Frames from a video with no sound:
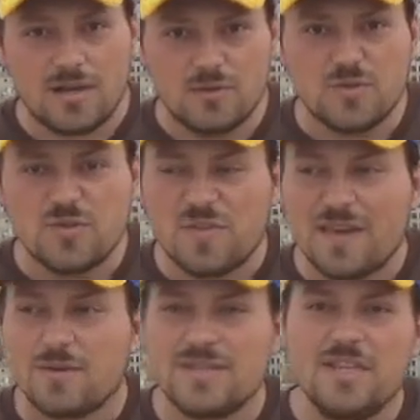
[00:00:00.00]
close to
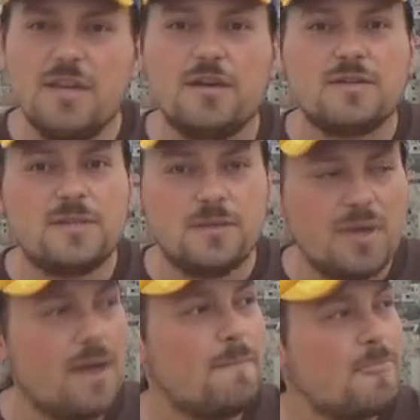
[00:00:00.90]
2,000 years. So
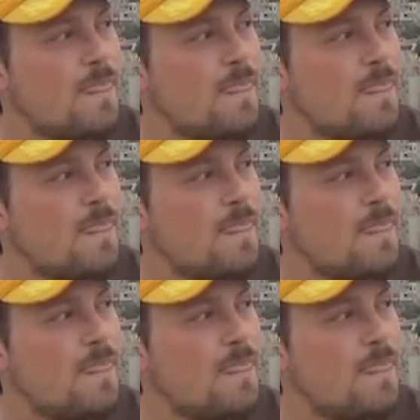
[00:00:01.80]
yeah,